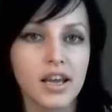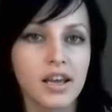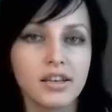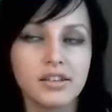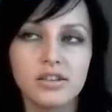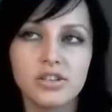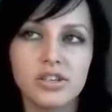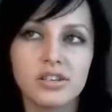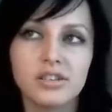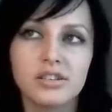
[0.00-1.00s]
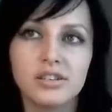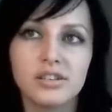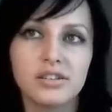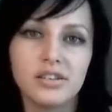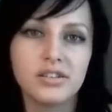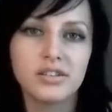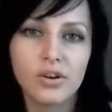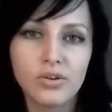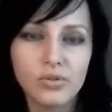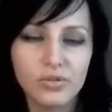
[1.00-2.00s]
And it's a
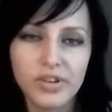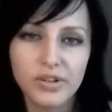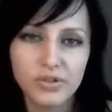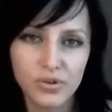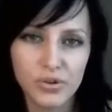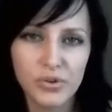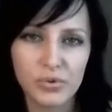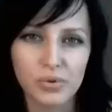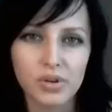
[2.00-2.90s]
cruel thing to do.